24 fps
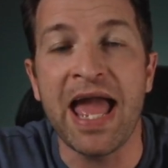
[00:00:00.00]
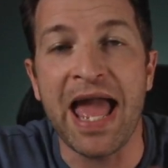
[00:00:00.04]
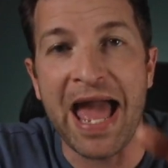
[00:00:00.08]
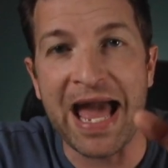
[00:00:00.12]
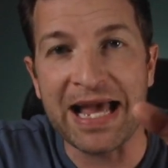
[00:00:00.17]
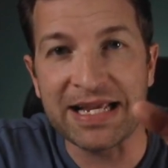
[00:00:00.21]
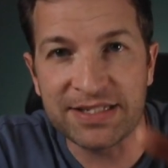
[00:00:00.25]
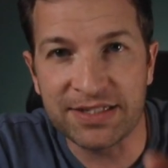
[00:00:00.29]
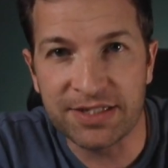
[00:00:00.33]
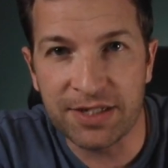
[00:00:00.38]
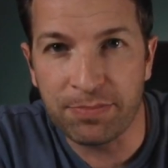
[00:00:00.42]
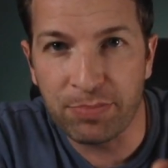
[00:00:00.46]

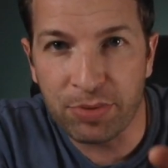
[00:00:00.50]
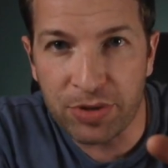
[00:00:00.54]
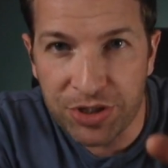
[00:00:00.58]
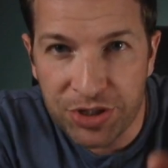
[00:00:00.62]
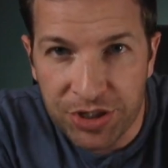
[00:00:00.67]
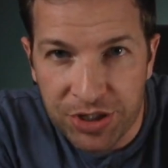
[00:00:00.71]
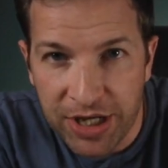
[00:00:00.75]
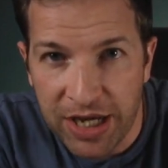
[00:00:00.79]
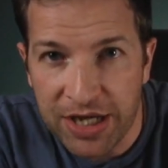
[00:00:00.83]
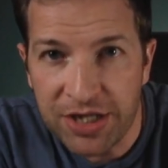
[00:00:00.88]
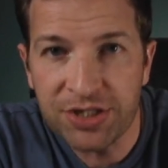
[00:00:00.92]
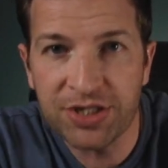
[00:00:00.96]
has
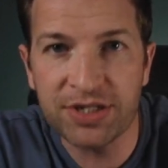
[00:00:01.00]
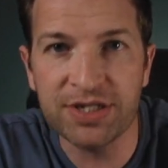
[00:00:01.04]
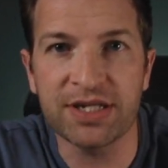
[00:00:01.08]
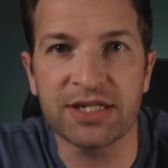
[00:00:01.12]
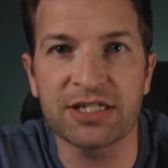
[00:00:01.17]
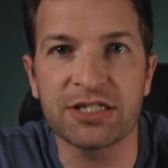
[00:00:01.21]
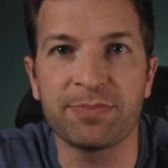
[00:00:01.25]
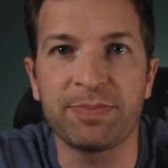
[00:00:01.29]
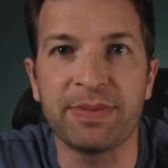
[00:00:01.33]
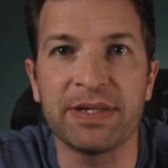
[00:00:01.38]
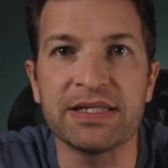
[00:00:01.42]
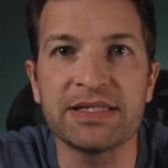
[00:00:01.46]
depreciation
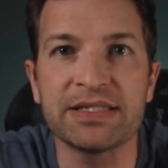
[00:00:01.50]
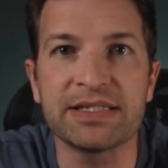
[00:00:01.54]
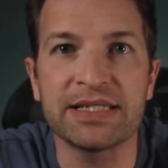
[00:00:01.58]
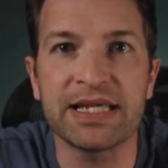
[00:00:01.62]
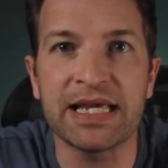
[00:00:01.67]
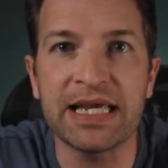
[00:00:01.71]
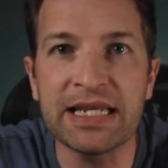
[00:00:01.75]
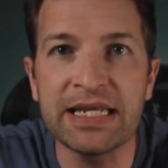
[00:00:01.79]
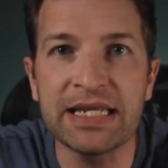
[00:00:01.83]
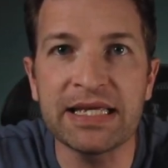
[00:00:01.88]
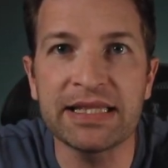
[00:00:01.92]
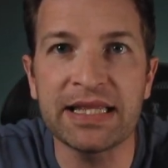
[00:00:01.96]

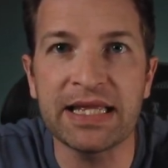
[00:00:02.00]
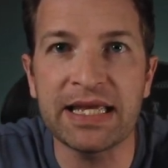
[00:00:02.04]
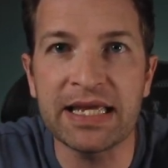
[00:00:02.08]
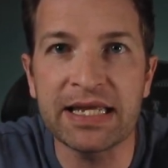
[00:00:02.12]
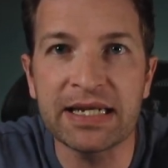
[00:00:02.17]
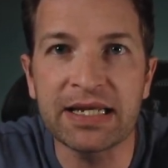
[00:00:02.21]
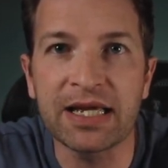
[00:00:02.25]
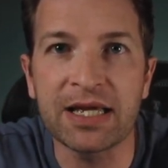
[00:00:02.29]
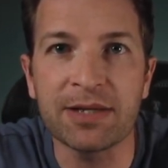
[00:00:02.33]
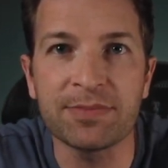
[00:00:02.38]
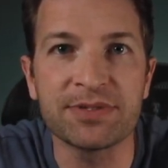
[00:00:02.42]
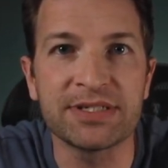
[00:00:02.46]
expense hitting the
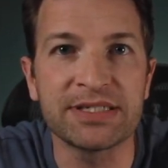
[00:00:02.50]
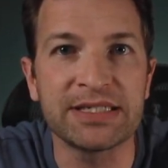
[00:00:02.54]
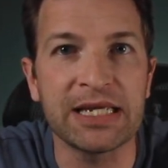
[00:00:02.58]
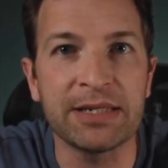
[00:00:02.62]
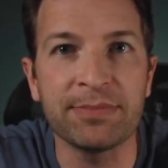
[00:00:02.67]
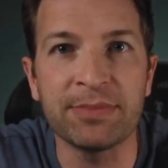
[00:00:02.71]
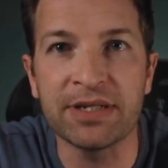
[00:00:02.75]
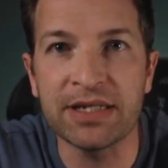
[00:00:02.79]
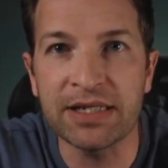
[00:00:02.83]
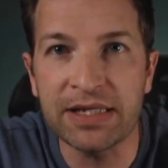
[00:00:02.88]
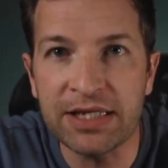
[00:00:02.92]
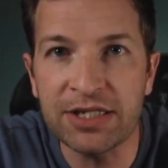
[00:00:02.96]
income
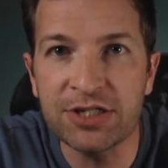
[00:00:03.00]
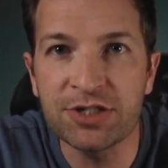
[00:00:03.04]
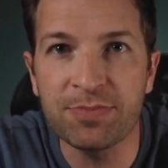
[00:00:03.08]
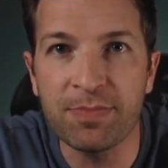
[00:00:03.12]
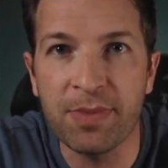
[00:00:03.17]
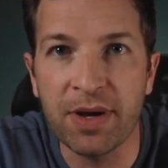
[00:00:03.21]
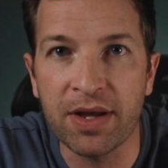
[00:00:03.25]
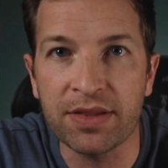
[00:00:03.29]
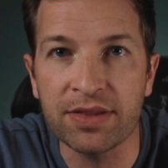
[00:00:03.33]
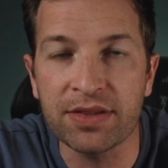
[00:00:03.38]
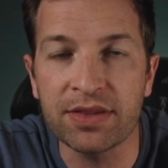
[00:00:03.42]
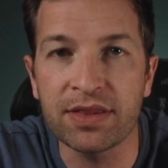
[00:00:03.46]
statement each
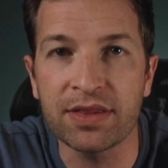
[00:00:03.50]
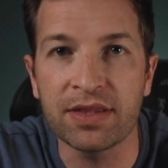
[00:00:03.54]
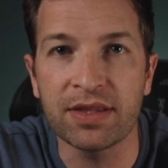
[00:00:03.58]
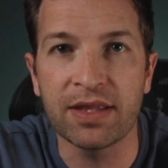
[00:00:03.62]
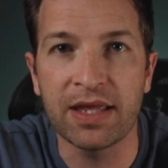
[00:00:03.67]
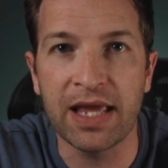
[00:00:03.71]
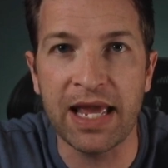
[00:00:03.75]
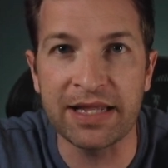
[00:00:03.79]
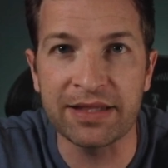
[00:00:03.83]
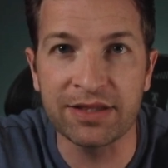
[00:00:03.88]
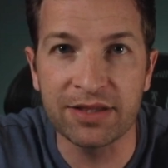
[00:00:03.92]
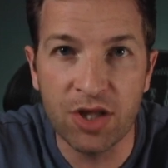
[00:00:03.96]
month
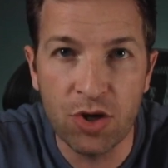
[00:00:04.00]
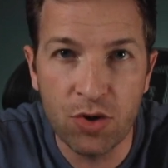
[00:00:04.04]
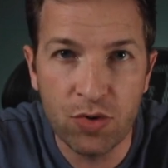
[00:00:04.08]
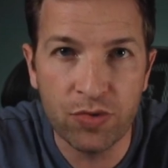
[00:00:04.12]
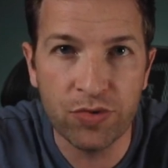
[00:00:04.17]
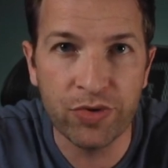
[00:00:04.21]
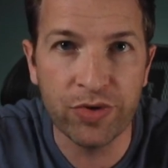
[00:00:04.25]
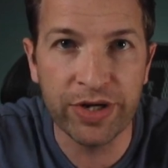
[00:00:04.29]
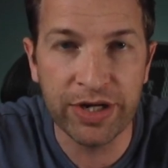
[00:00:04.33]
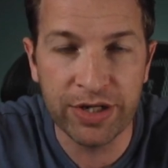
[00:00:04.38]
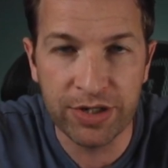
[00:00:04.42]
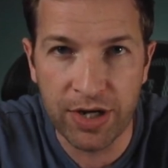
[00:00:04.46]
and
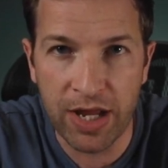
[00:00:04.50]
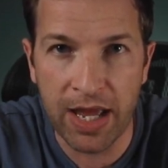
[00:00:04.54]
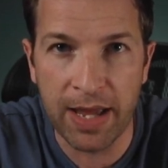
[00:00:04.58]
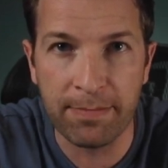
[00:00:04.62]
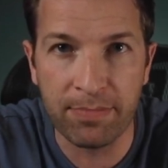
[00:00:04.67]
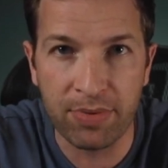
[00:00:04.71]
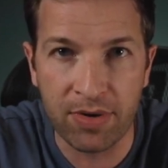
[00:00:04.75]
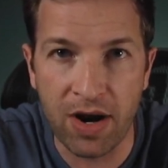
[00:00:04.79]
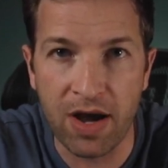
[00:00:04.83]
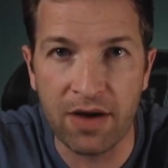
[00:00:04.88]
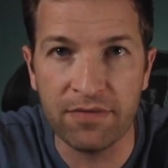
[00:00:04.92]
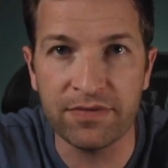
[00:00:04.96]
lowering
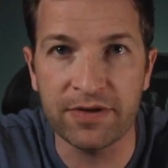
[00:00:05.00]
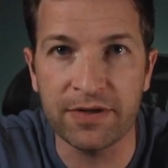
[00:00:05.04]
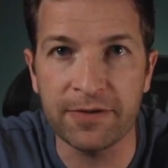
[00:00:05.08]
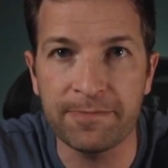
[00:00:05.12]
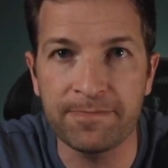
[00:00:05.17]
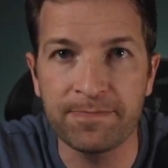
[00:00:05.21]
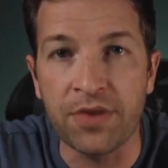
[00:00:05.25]
net profit.